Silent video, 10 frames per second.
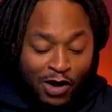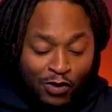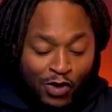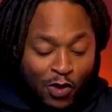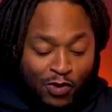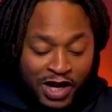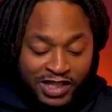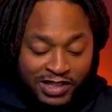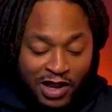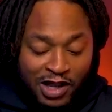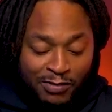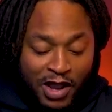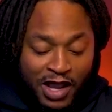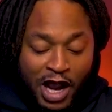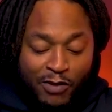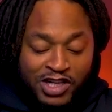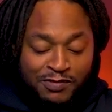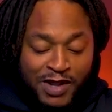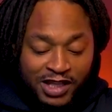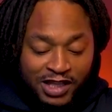don't know what he's talking about, and I
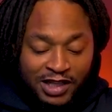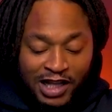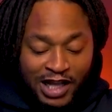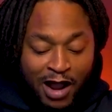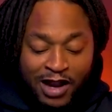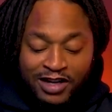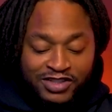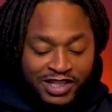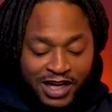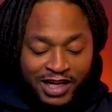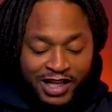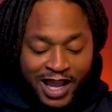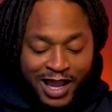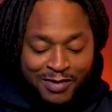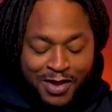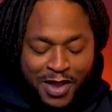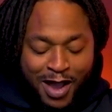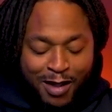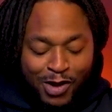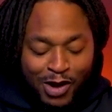respect it. Like, I understand the game.
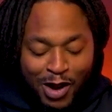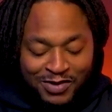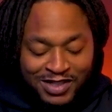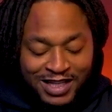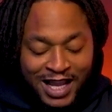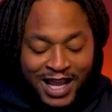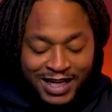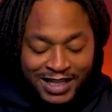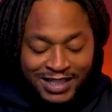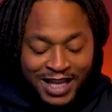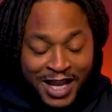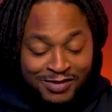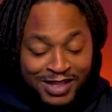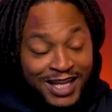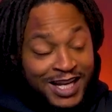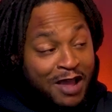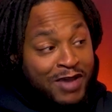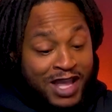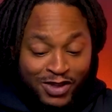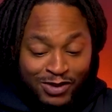But I'm saying the same thing that
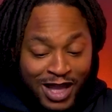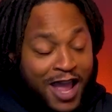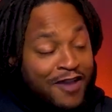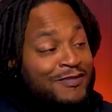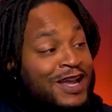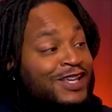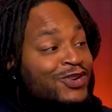make you laugh, make you